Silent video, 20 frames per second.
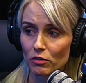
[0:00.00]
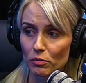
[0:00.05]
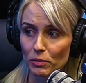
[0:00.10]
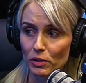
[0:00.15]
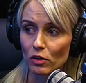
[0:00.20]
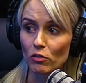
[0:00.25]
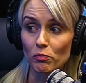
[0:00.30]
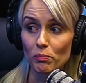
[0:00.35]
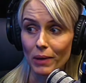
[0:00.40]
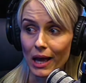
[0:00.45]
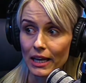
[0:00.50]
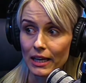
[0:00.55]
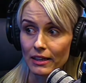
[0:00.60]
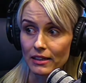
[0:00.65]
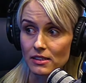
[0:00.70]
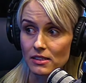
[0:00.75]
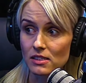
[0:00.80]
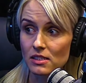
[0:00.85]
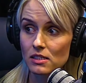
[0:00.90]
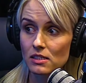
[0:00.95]
bit of
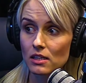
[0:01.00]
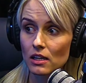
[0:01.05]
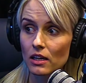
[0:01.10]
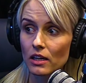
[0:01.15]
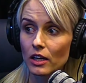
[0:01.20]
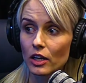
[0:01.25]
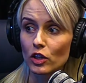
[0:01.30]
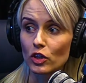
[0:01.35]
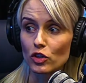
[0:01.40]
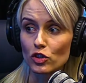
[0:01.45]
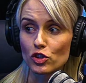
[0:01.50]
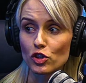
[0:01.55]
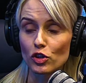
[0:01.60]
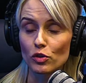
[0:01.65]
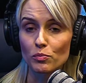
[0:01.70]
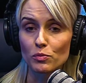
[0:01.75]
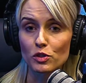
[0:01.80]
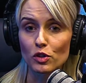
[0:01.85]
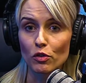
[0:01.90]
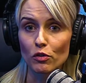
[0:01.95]
balance in
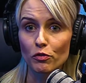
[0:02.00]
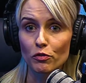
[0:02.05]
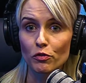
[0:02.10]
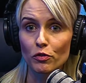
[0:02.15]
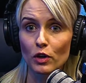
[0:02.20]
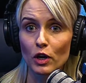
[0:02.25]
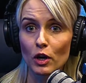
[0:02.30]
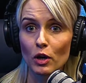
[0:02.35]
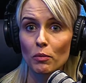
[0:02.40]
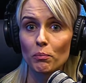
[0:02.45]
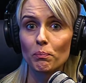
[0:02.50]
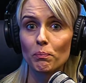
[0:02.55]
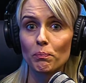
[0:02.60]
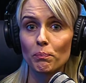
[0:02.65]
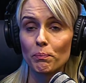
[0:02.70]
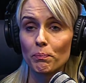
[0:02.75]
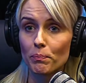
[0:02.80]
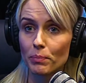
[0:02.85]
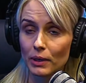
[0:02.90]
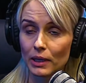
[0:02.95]
terms of
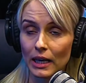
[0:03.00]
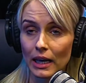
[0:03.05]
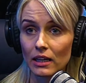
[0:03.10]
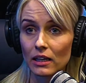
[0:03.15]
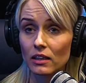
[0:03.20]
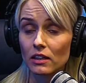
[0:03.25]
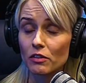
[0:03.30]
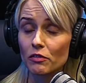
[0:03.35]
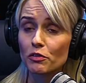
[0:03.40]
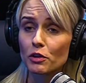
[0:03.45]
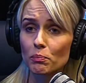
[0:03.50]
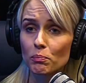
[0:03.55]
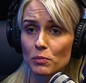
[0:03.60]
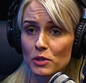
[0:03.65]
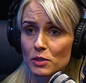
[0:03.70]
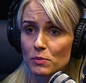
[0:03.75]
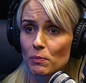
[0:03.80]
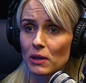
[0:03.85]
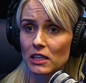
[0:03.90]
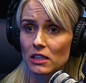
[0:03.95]
getting different
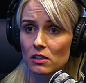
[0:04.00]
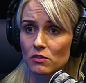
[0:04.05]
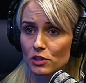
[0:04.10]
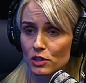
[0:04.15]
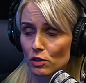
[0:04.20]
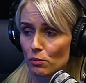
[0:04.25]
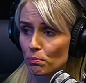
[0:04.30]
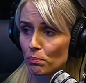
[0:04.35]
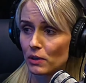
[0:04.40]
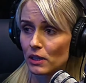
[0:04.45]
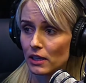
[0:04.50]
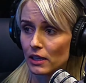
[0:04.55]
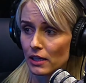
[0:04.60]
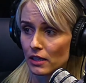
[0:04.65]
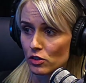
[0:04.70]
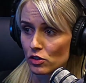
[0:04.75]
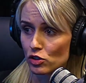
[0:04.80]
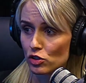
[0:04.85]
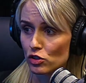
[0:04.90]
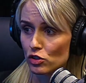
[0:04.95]
perspectives and
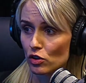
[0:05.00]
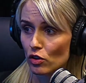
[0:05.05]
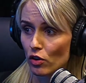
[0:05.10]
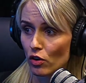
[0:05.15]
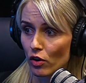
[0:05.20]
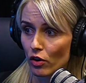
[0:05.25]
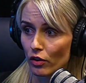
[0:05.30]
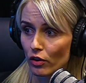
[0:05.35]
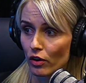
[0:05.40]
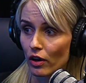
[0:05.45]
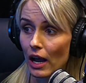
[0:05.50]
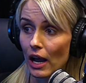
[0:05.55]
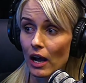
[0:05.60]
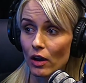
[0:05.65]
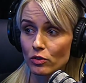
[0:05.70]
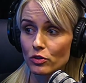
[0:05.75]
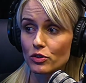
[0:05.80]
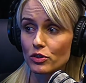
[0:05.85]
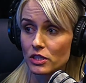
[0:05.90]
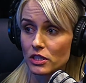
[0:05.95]
opinions on how
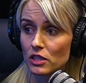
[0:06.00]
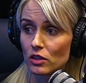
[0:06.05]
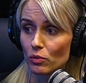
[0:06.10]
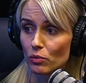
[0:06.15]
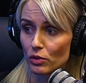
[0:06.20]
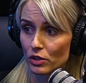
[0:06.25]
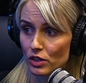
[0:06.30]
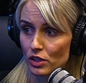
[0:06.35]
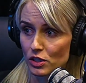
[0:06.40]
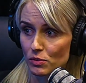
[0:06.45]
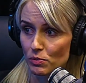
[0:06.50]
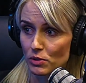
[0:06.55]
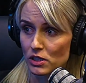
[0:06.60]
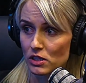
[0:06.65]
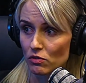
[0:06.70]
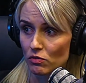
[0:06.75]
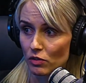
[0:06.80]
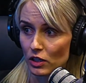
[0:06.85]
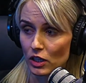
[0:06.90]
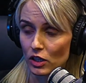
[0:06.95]
to deal with a
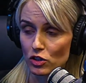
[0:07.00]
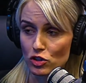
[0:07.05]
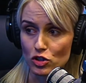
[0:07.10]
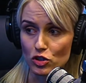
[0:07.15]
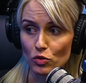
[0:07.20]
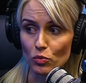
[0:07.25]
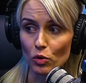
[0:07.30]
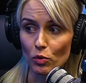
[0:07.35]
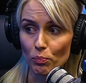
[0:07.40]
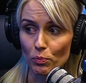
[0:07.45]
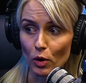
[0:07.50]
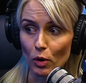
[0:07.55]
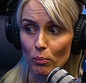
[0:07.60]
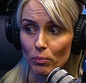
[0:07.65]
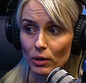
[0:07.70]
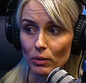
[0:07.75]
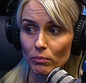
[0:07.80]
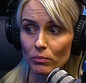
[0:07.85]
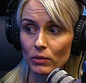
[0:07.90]
specific issue or problem.